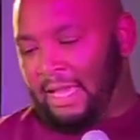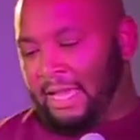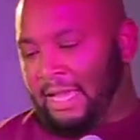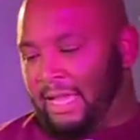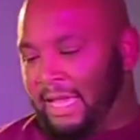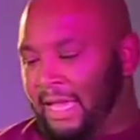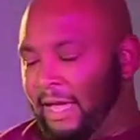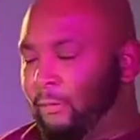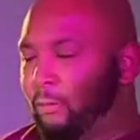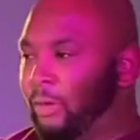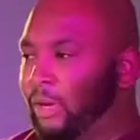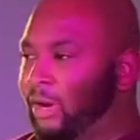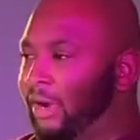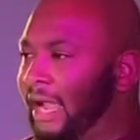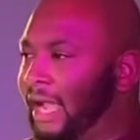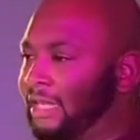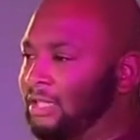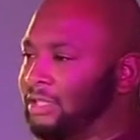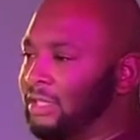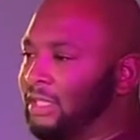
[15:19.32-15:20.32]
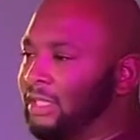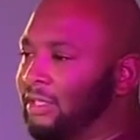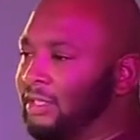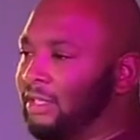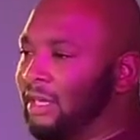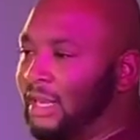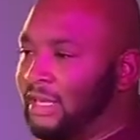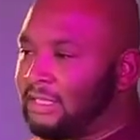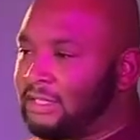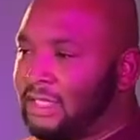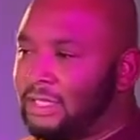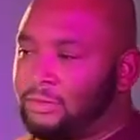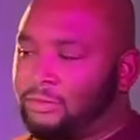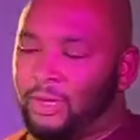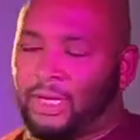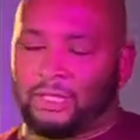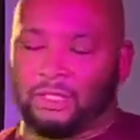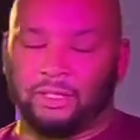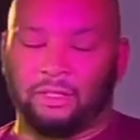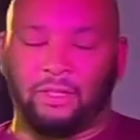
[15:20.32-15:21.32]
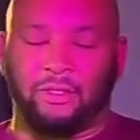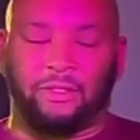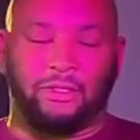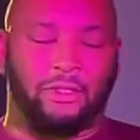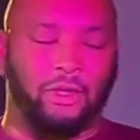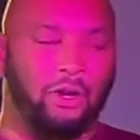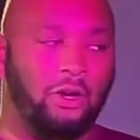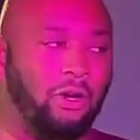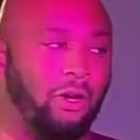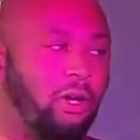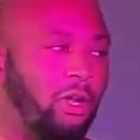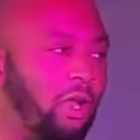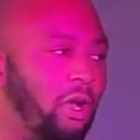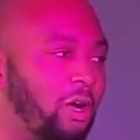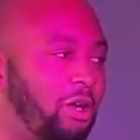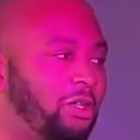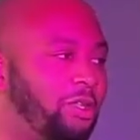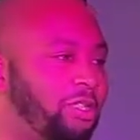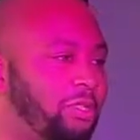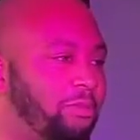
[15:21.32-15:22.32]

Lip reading: And we're actually, in the United States, we're actually the third largest